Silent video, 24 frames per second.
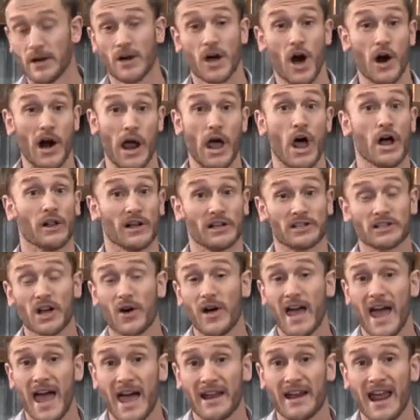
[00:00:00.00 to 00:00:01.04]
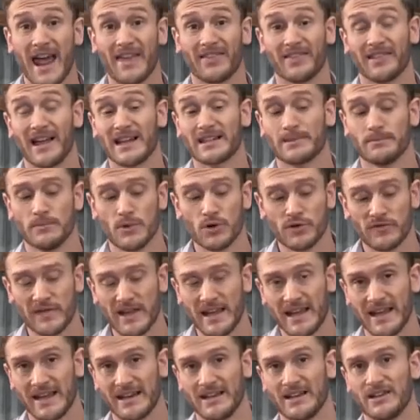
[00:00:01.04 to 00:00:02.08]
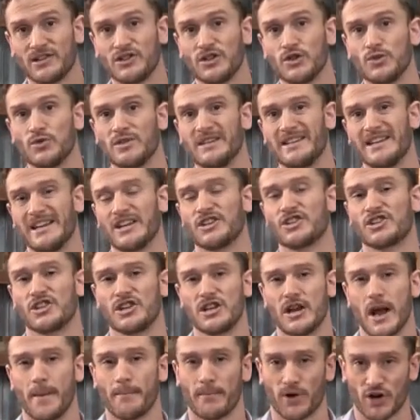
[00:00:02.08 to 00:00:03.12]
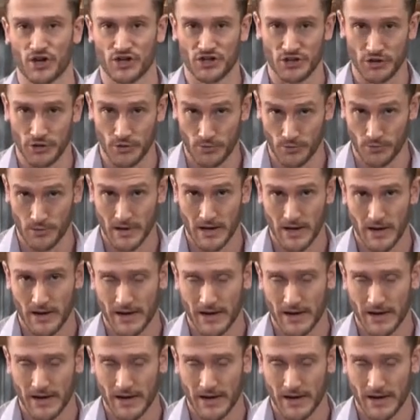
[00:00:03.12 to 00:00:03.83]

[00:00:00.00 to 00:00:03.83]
All right, let's go ahead and let's move into dish number 2.